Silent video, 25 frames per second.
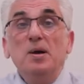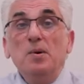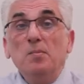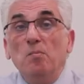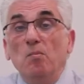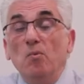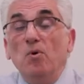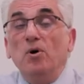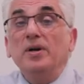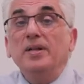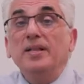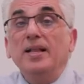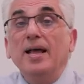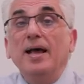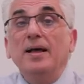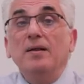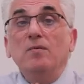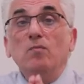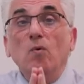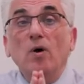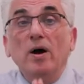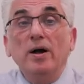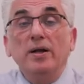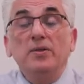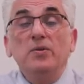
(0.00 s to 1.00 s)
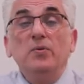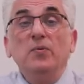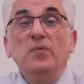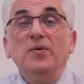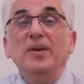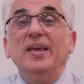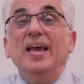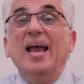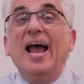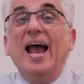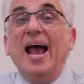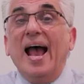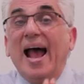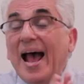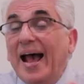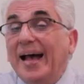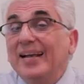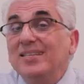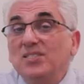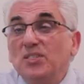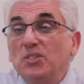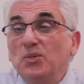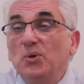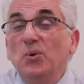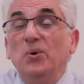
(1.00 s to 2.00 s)
more than what we
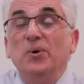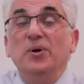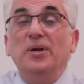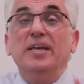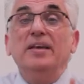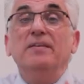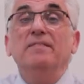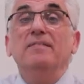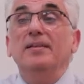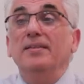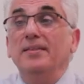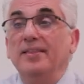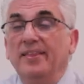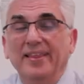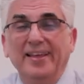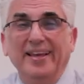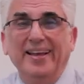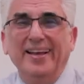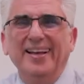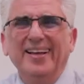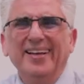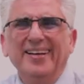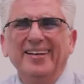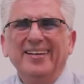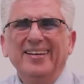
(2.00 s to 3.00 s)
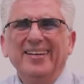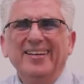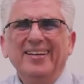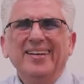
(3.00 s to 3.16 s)
ask or even think.